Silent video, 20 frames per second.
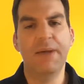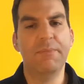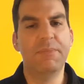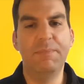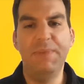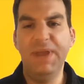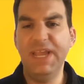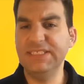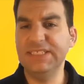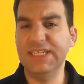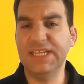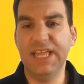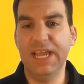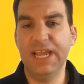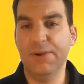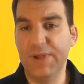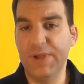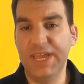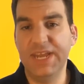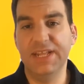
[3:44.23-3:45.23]
But basically, I
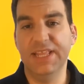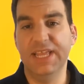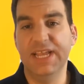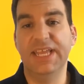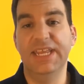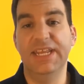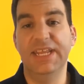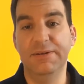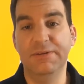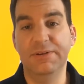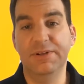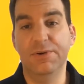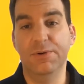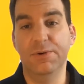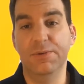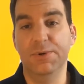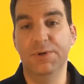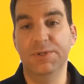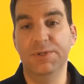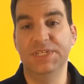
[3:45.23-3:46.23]
ran it like an
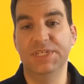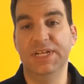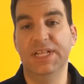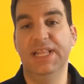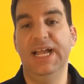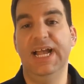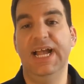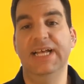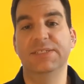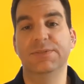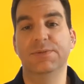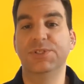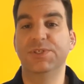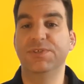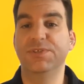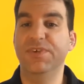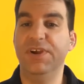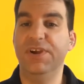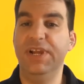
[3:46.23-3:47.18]
in-person class, which